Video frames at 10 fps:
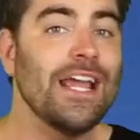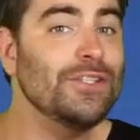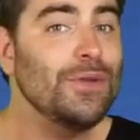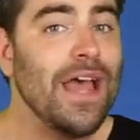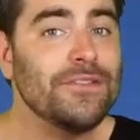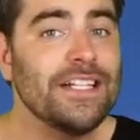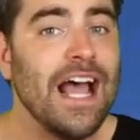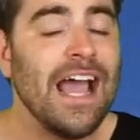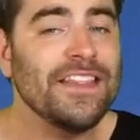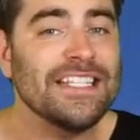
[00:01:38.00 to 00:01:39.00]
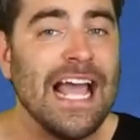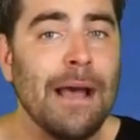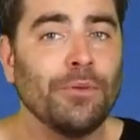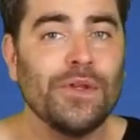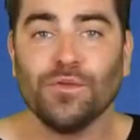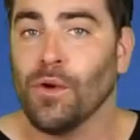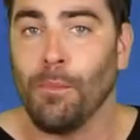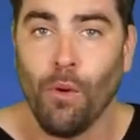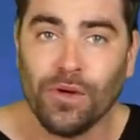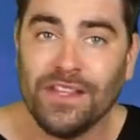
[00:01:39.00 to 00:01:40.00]
In 2009, the tabloids
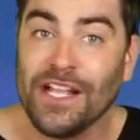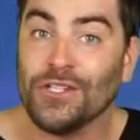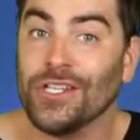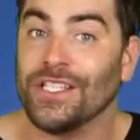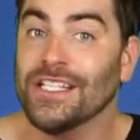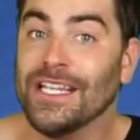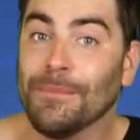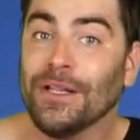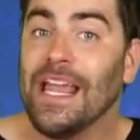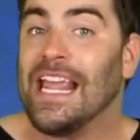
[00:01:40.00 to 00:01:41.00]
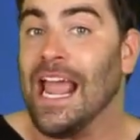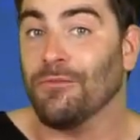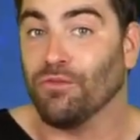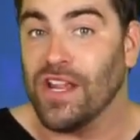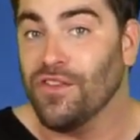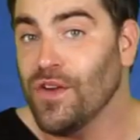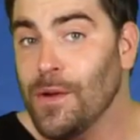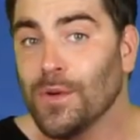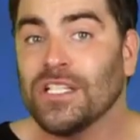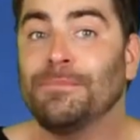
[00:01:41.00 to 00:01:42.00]
reported that Justin Timberlake and Riri
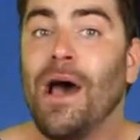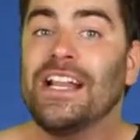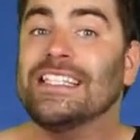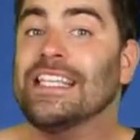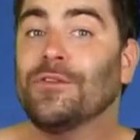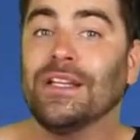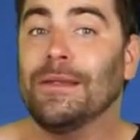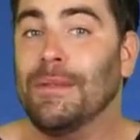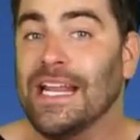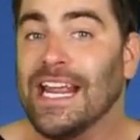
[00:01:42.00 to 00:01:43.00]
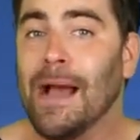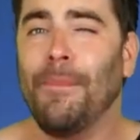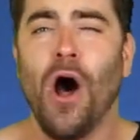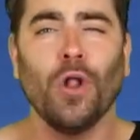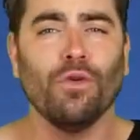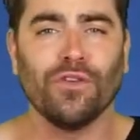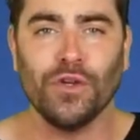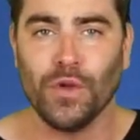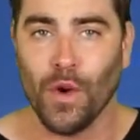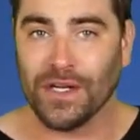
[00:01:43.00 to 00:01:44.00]
were spotted secretly meeting up all over
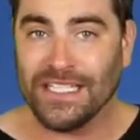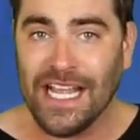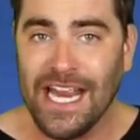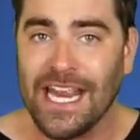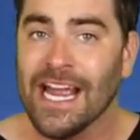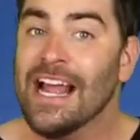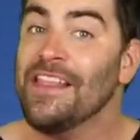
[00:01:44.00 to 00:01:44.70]
New York City.